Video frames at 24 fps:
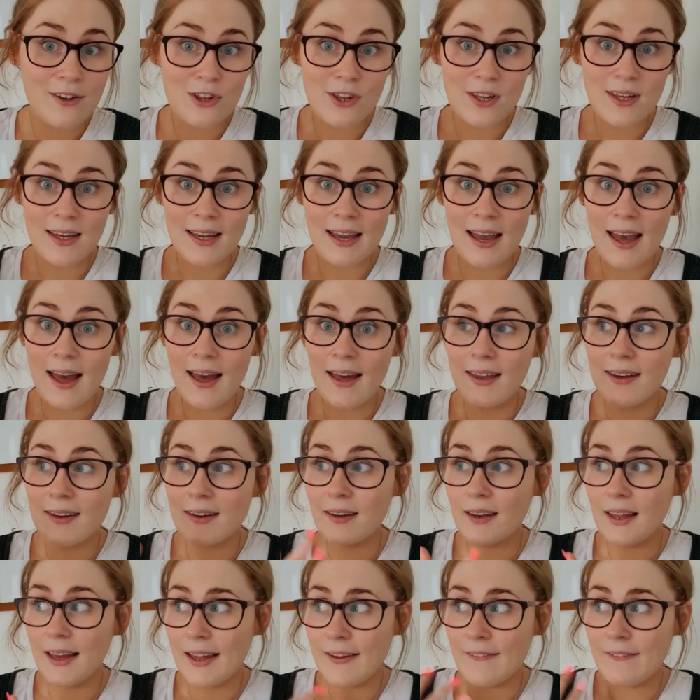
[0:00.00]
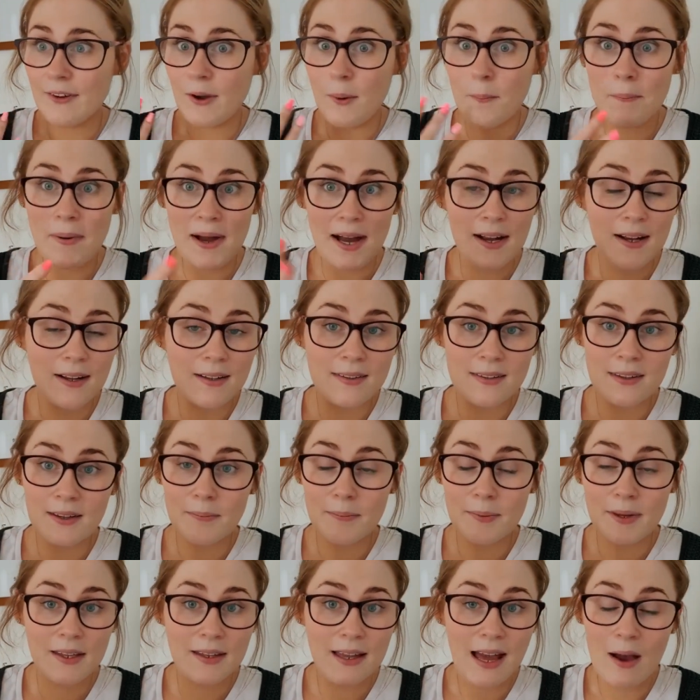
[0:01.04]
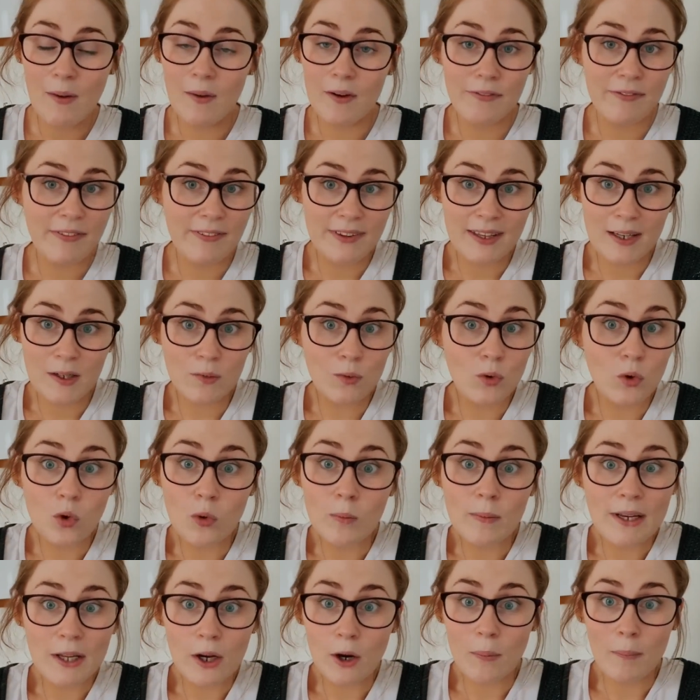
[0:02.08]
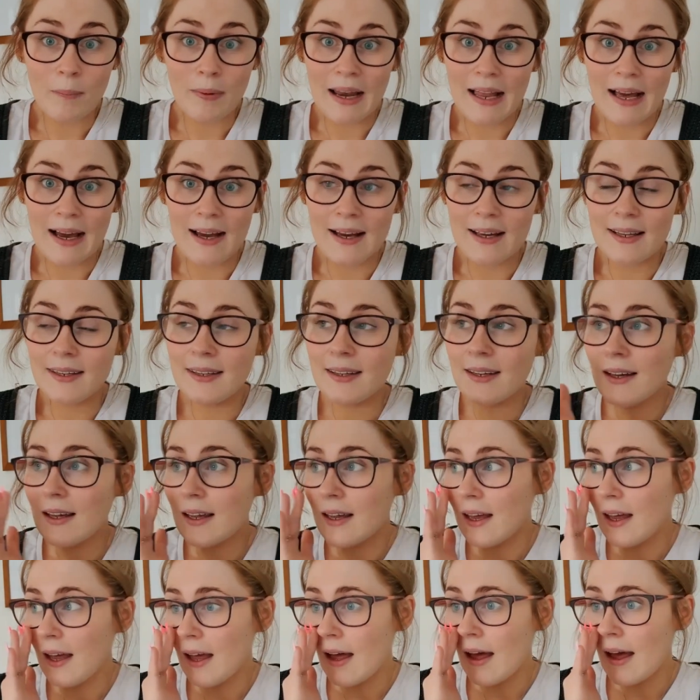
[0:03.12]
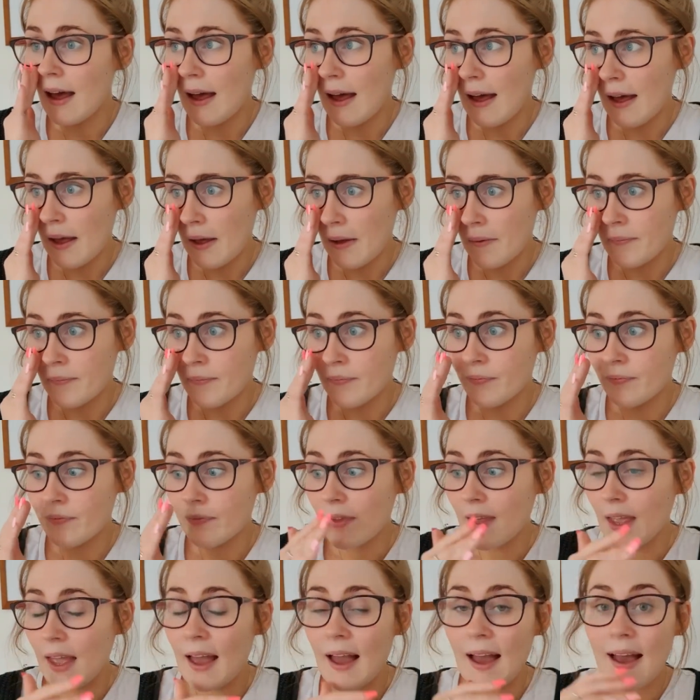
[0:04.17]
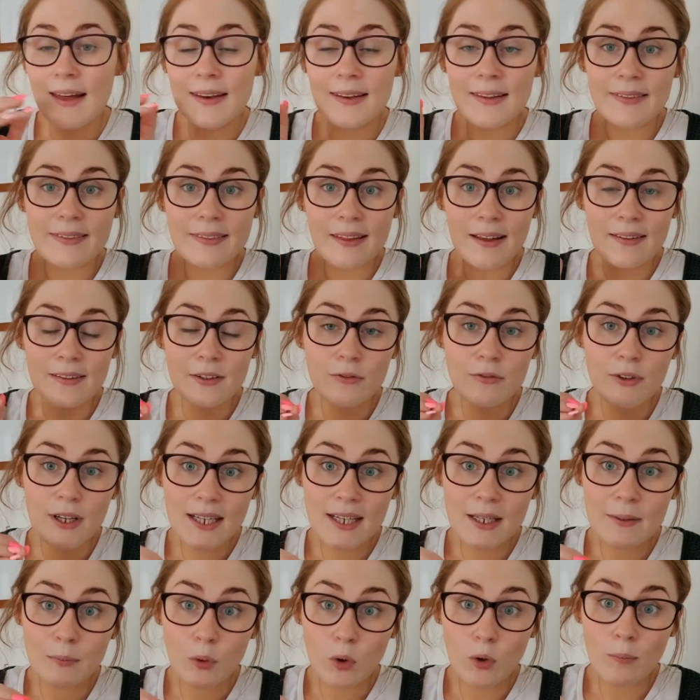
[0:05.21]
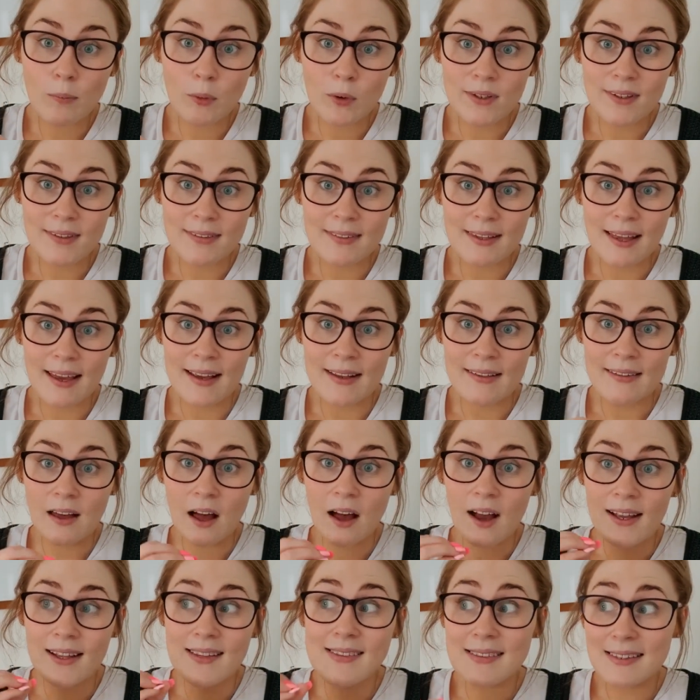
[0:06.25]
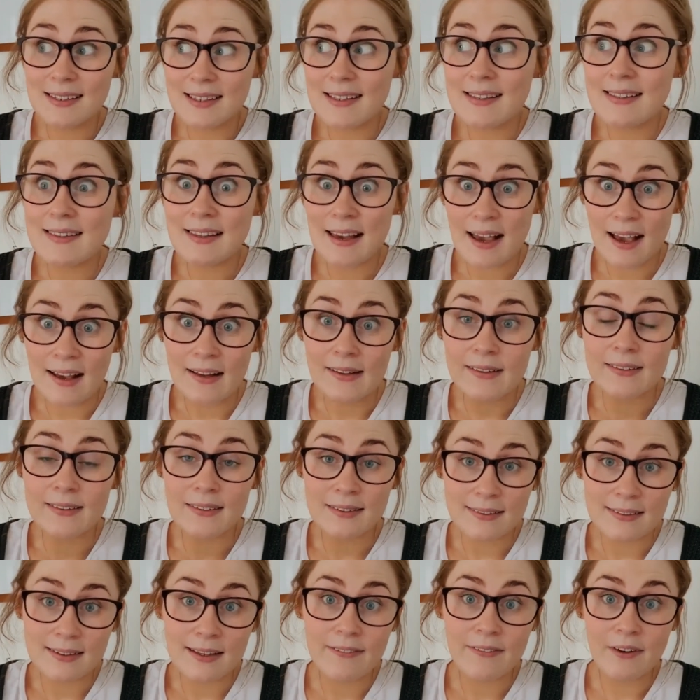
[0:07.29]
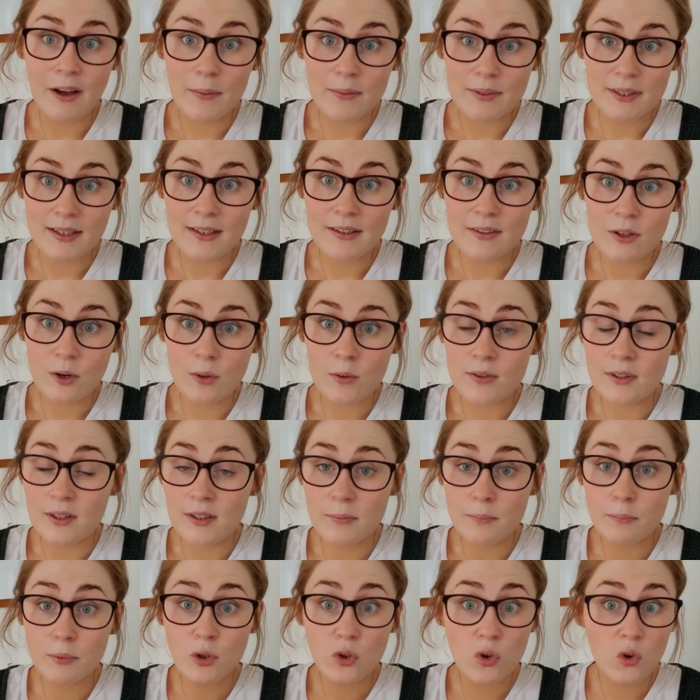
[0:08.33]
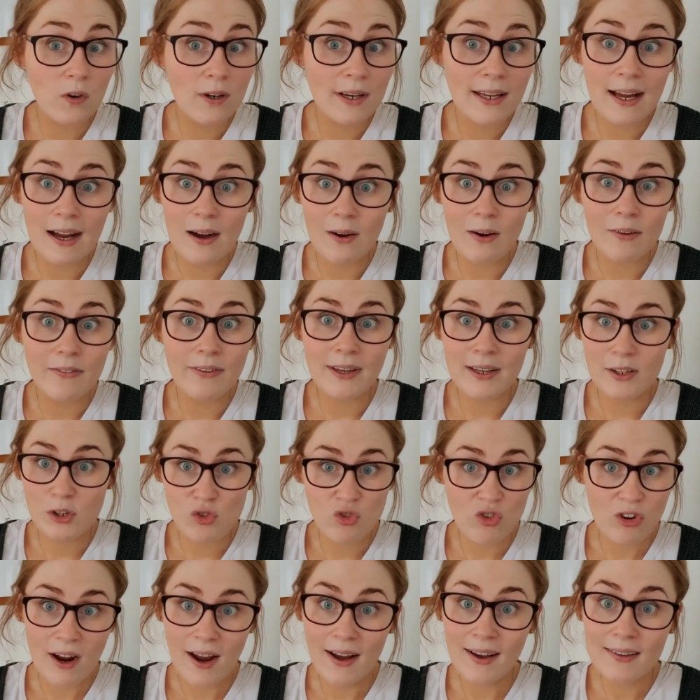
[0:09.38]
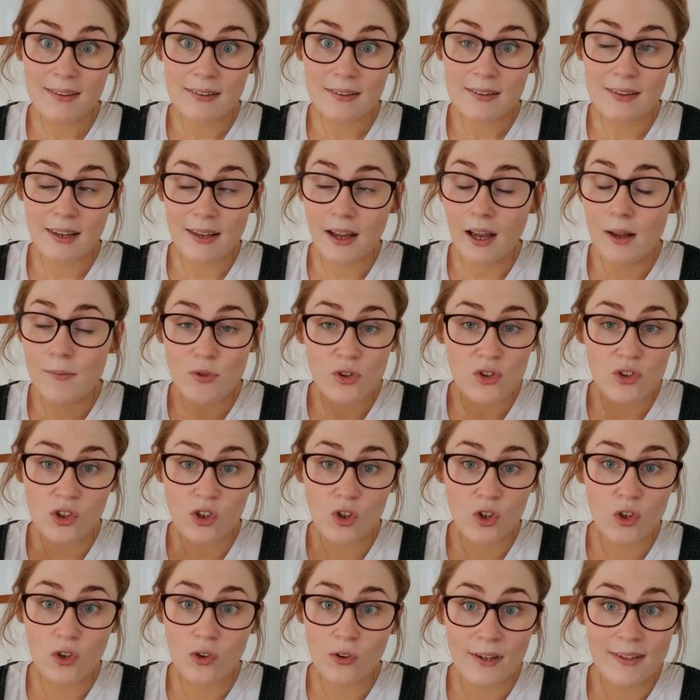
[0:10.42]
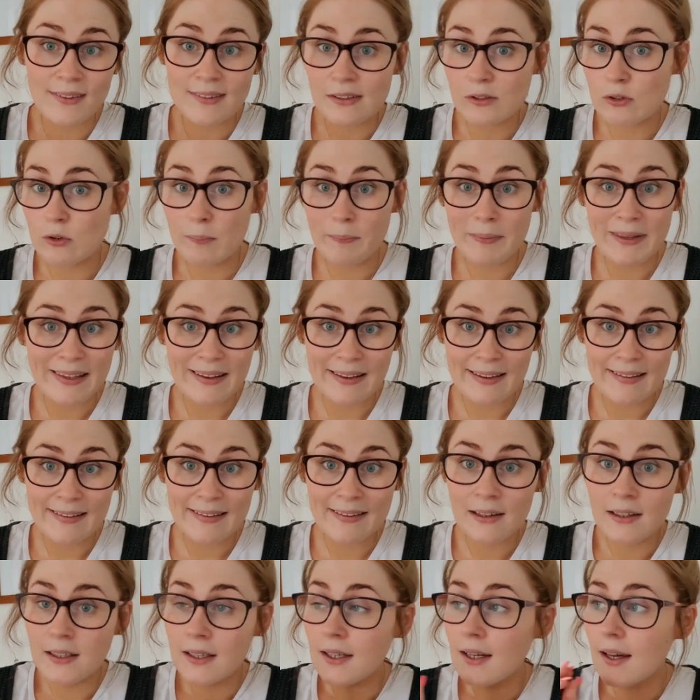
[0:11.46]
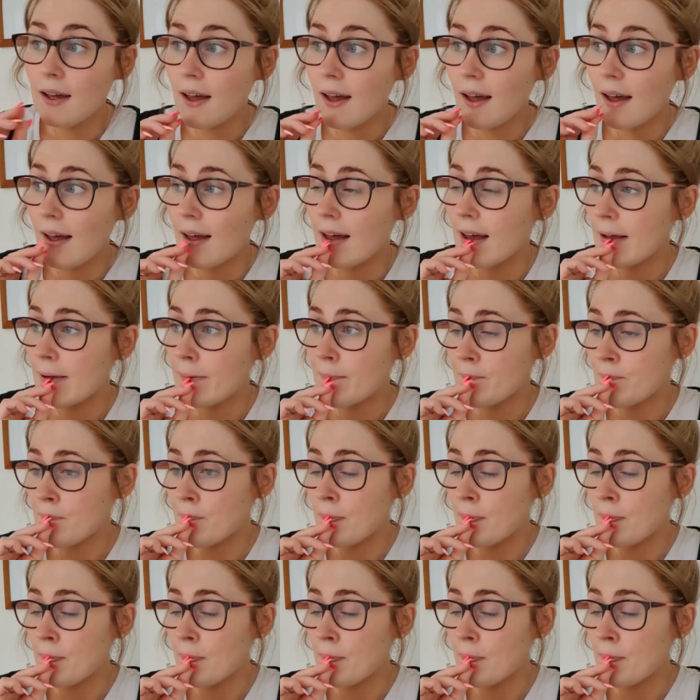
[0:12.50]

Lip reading: loads of energy again. Like, I feel back to be how I feel normally on plan. And that's a really important point to say, is I did test to see if I was in ketosis purely out of interest. Like, I'm just a curious little being.